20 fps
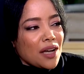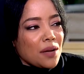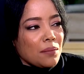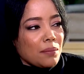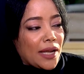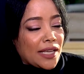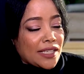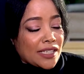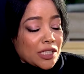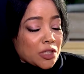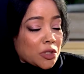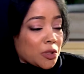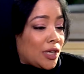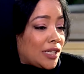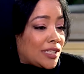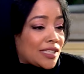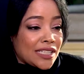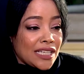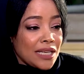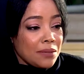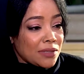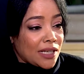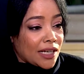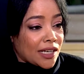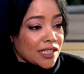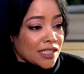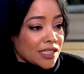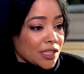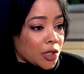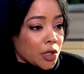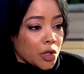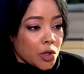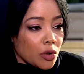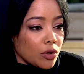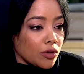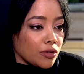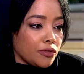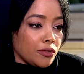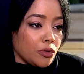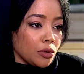Amazing. So it seems like it's a
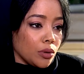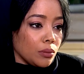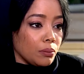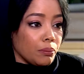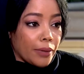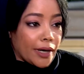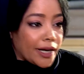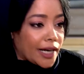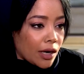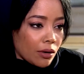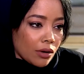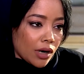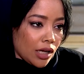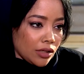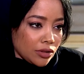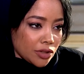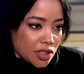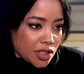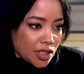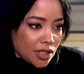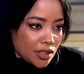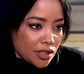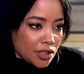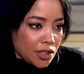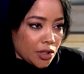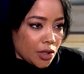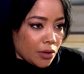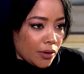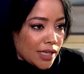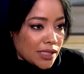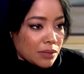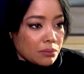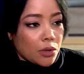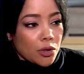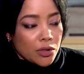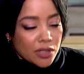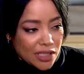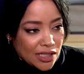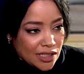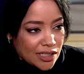cure for burnout culture, you know, as
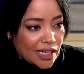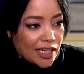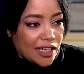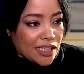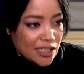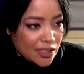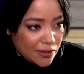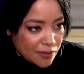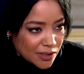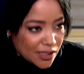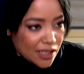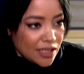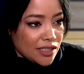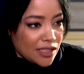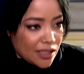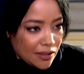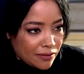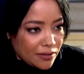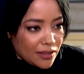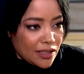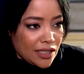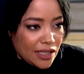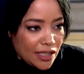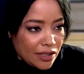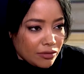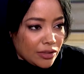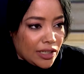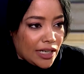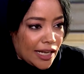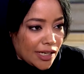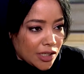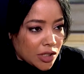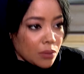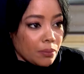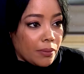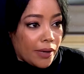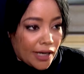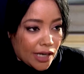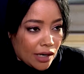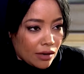most yes. executives can definitely relate to
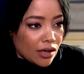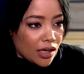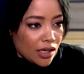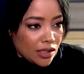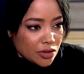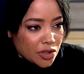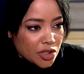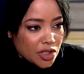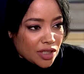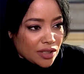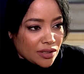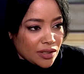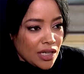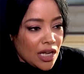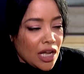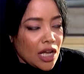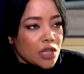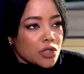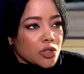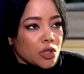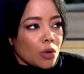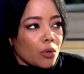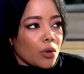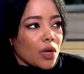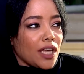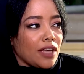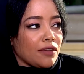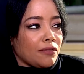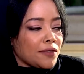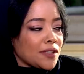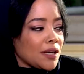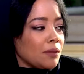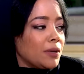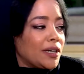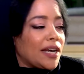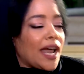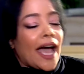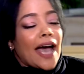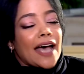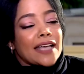burnout culture. So if
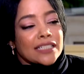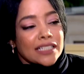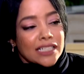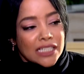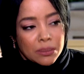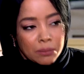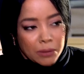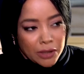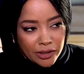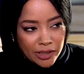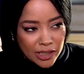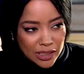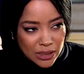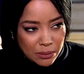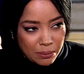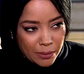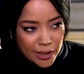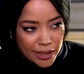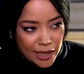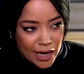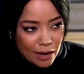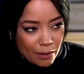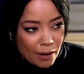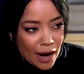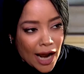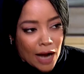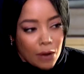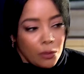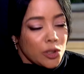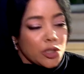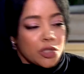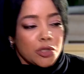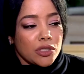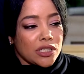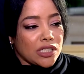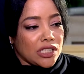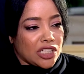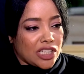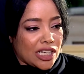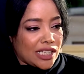someone has experienced burnout, how would you
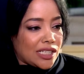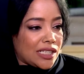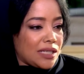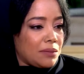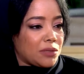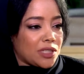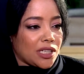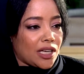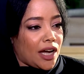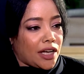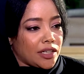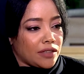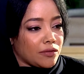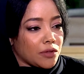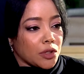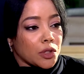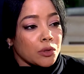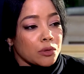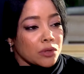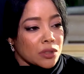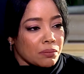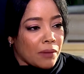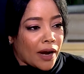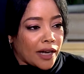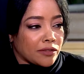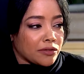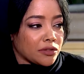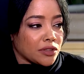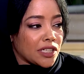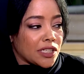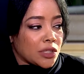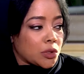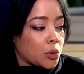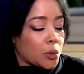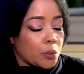suggest them to kind of use mindfulness